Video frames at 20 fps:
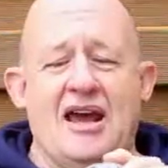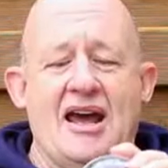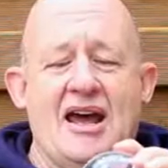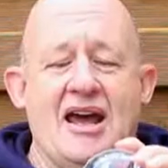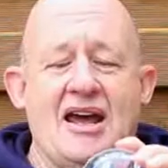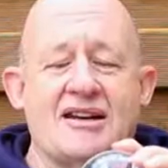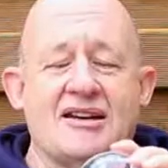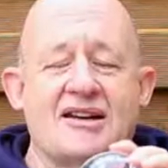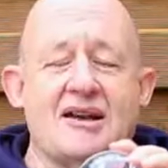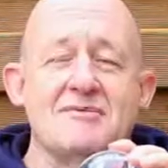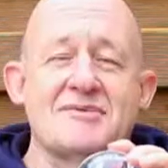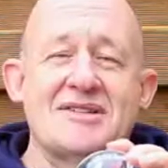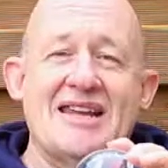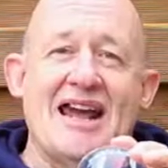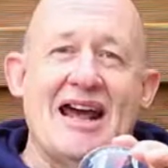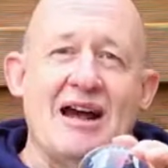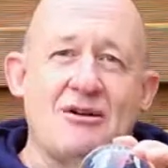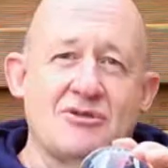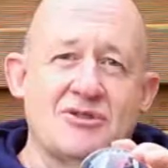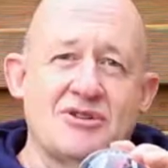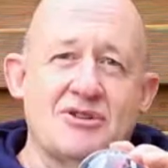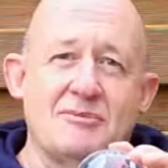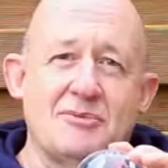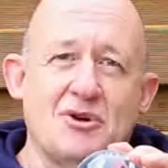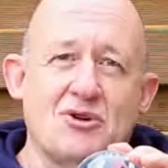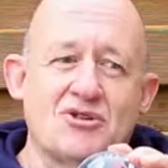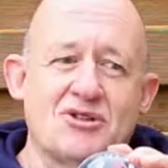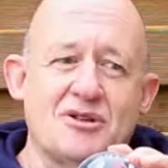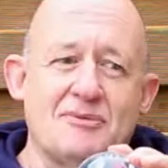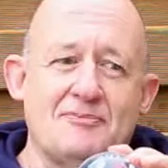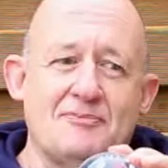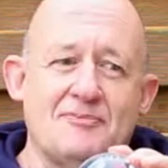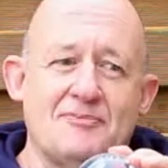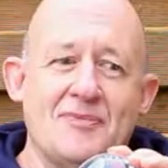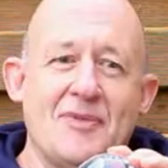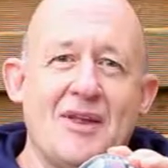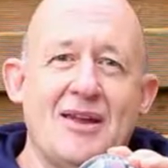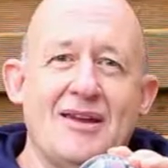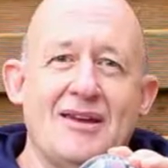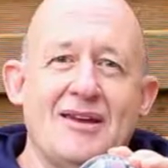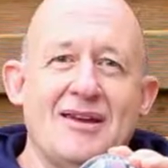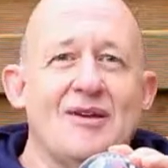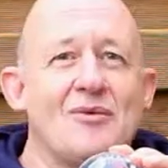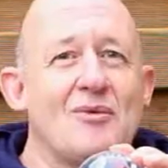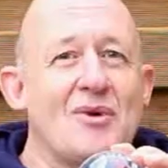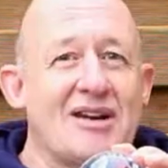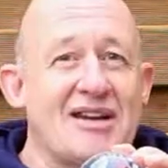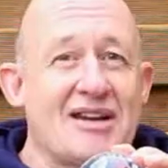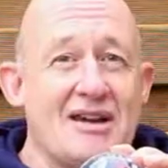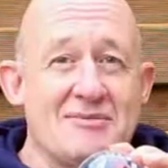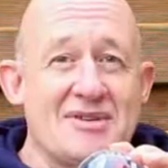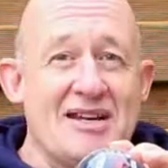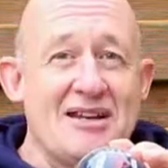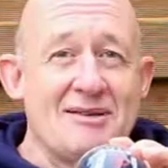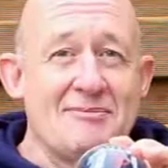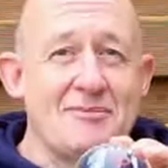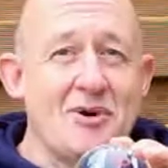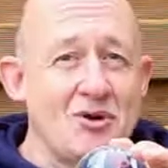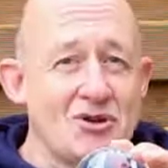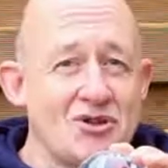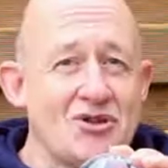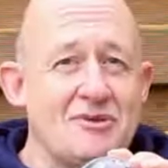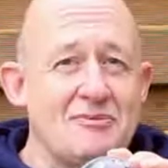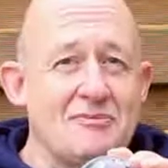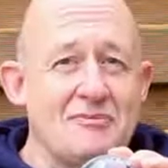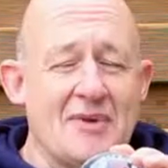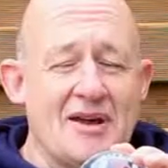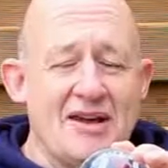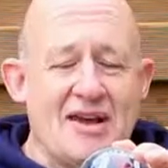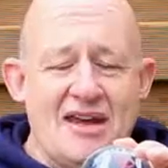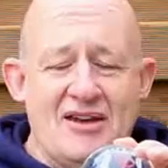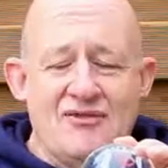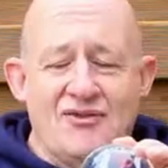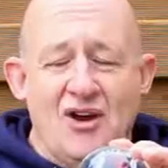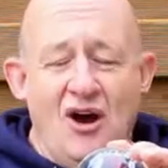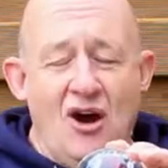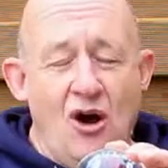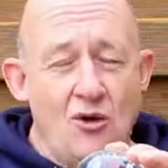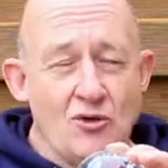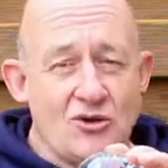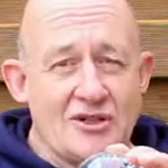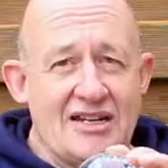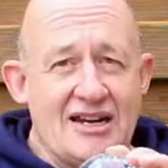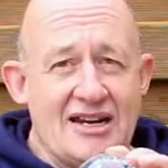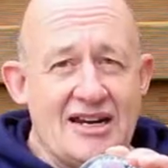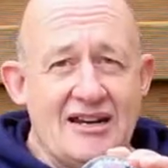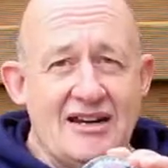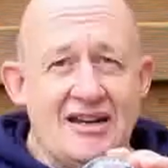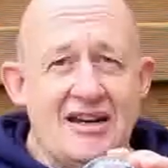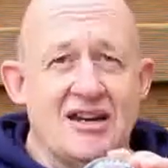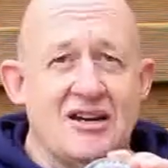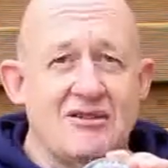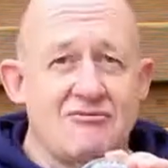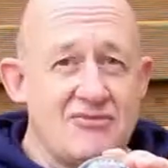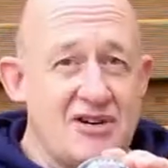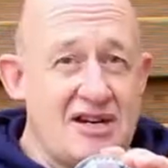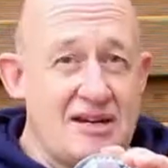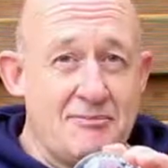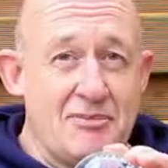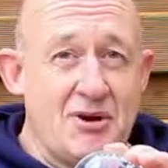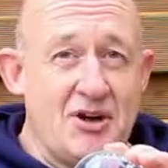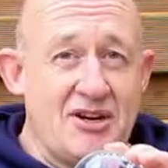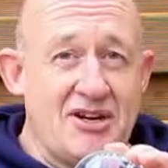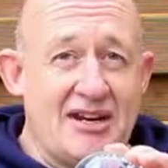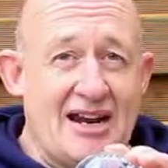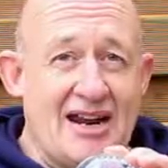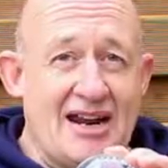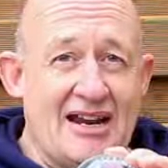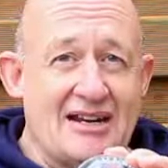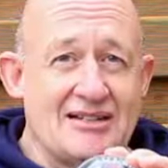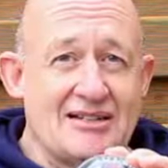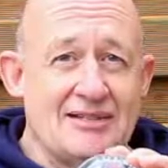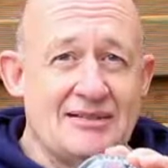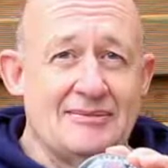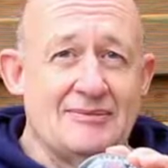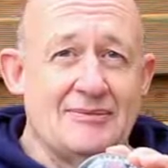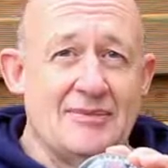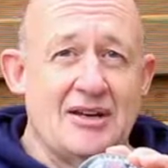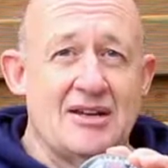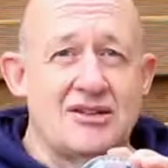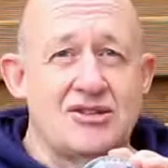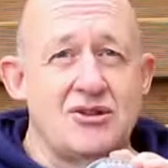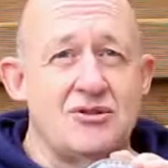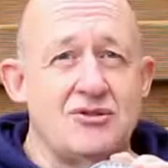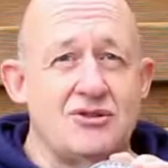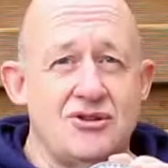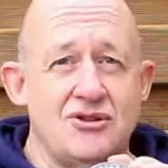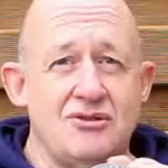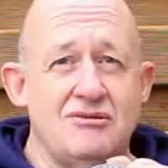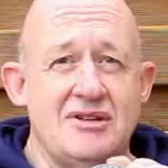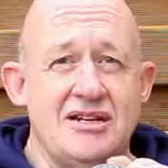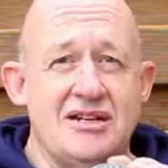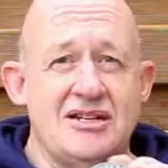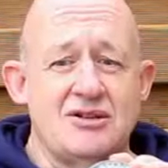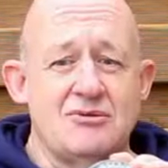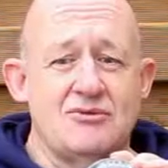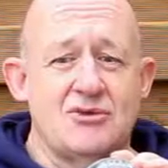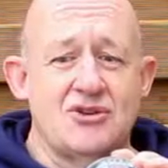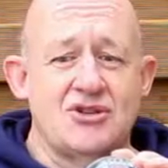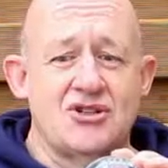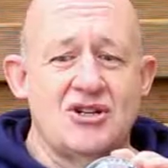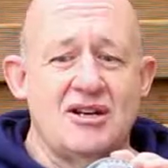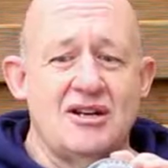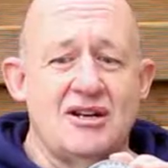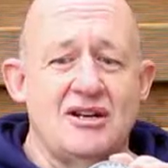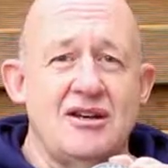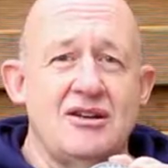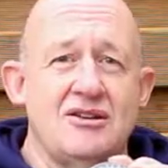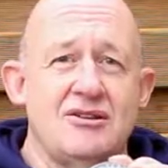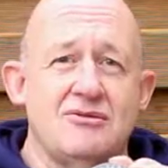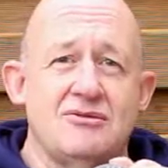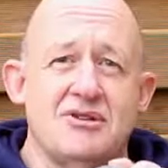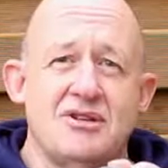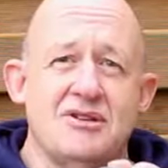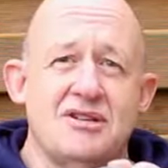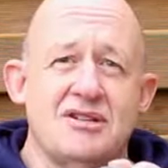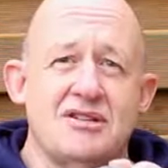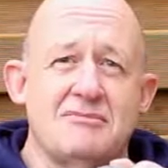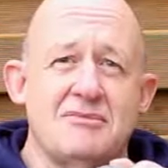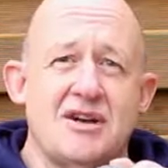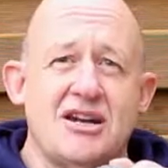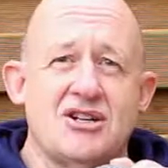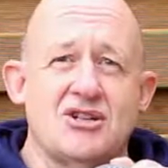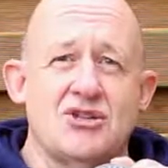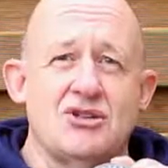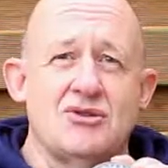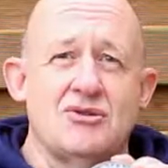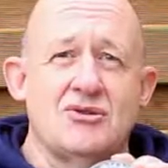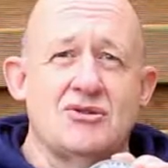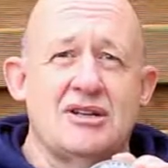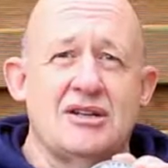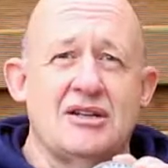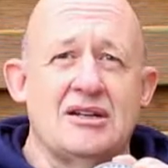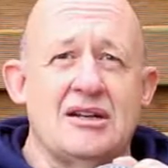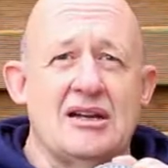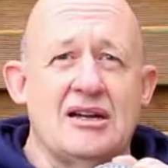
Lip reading: and comes out to the bottom. When it comes out the bottom, if you're holding it, it can really burn your hand. So you do need to watch it. You do need to make sure that